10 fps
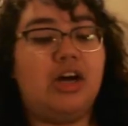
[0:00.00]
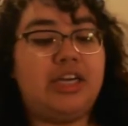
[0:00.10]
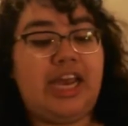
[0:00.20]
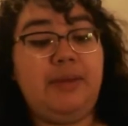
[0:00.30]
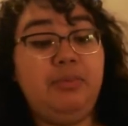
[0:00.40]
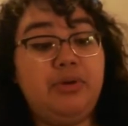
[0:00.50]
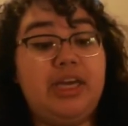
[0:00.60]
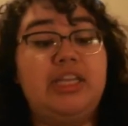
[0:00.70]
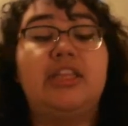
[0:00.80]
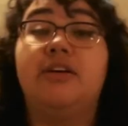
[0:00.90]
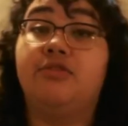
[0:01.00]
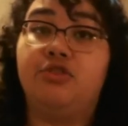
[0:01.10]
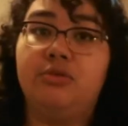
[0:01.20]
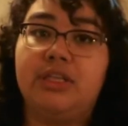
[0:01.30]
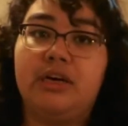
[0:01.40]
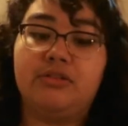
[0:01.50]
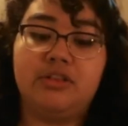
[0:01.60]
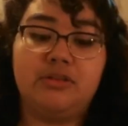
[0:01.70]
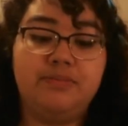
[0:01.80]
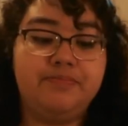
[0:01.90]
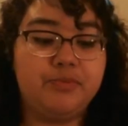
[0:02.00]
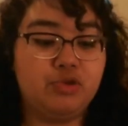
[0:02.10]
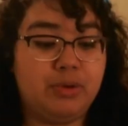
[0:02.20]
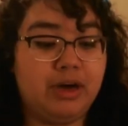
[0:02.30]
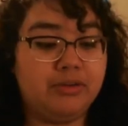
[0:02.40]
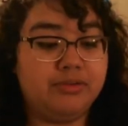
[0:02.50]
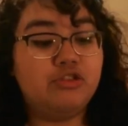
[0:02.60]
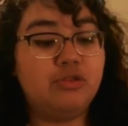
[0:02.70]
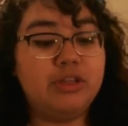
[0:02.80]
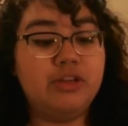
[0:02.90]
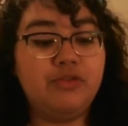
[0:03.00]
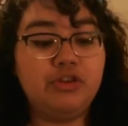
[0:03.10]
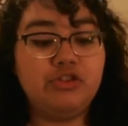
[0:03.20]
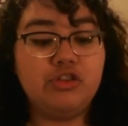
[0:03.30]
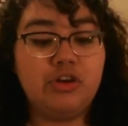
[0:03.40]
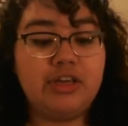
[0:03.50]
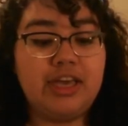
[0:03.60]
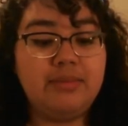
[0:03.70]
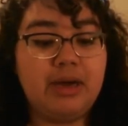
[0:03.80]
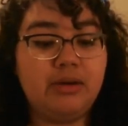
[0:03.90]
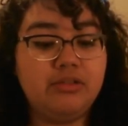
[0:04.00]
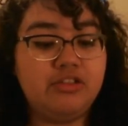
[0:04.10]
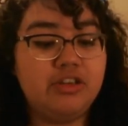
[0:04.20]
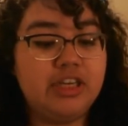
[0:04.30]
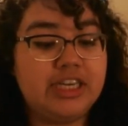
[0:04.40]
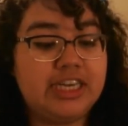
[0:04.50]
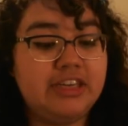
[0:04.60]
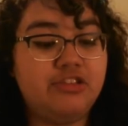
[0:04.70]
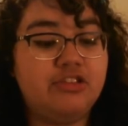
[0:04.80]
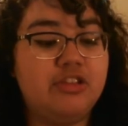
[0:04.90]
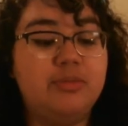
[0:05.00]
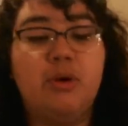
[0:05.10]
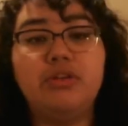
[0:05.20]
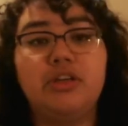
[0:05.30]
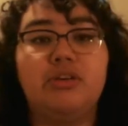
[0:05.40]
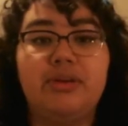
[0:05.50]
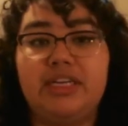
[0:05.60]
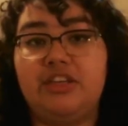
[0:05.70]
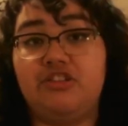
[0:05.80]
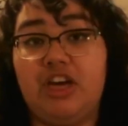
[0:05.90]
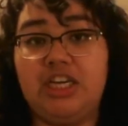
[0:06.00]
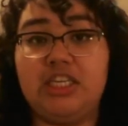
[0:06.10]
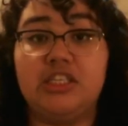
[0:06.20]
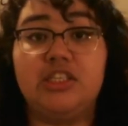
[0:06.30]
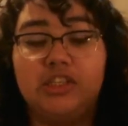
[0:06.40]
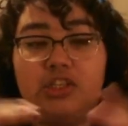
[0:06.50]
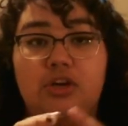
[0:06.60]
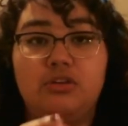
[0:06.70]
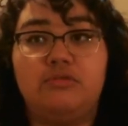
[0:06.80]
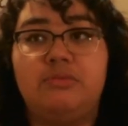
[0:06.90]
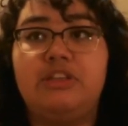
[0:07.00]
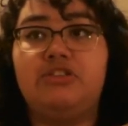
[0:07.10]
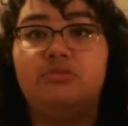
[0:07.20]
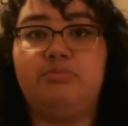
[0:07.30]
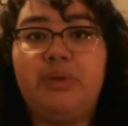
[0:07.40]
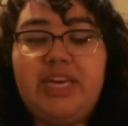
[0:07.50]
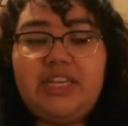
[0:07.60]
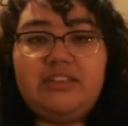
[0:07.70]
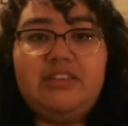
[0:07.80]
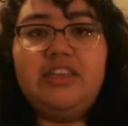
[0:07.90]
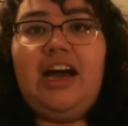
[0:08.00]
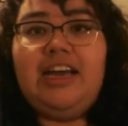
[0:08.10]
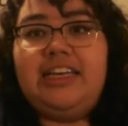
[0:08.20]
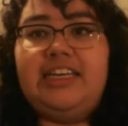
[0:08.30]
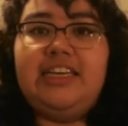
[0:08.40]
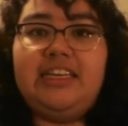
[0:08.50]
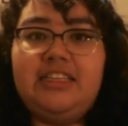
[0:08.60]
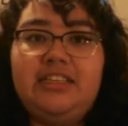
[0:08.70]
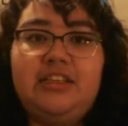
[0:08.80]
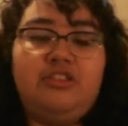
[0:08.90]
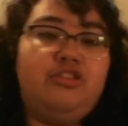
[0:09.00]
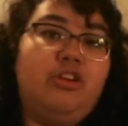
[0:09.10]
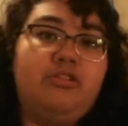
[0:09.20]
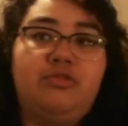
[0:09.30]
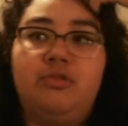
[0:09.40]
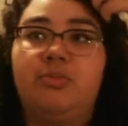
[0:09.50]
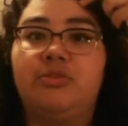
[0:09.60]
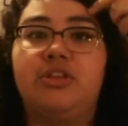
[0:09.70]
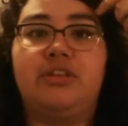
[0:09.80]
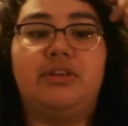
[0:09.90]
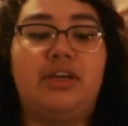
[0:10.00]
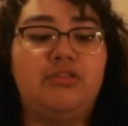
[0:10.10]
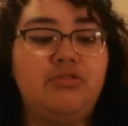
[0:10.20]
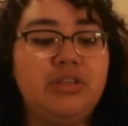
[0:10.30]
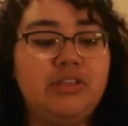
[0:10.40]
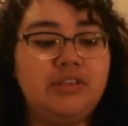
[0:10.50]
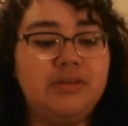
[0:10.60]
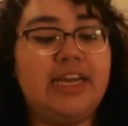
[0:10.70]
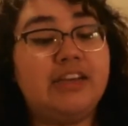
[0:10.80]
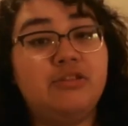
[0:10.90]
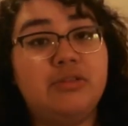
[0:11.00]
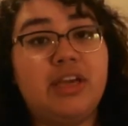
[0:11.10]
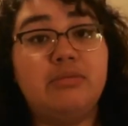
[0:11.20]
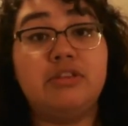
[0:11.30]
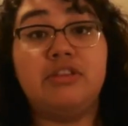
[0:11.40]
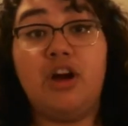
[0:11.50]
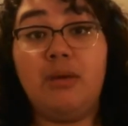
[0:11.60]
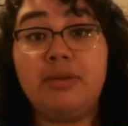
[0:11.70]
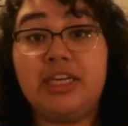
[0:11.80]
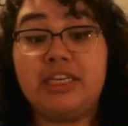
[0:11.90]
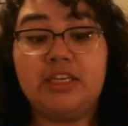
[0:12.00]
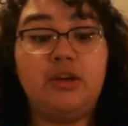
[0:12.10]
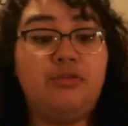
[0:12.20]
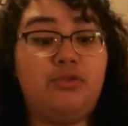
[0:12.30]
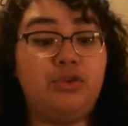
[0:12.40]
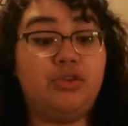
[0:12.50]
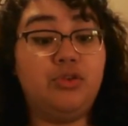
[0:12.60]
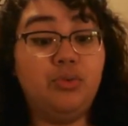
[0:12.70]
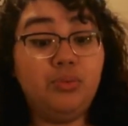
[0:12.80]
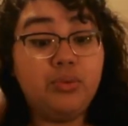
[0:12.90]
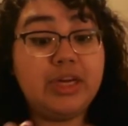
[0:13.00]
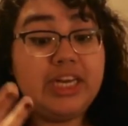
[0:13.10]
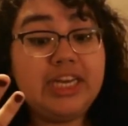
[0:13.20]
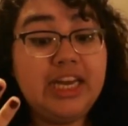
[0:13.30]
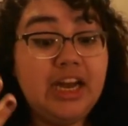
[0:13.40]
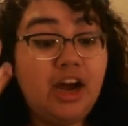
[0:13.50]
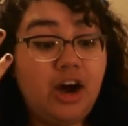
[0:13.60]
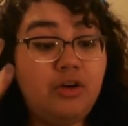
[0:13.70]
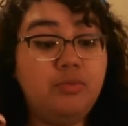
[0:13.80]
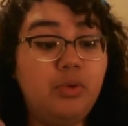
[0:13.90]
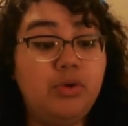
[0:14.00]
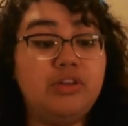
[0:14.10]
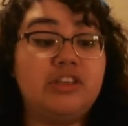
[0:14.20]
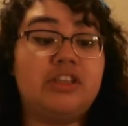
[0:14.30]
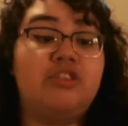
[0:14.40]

on April 8th of 2012. So when the first song came out, each both the Korean and Chinese songs reached peaked high in the charts for both of their countries. And EXO-K was nominated for three awards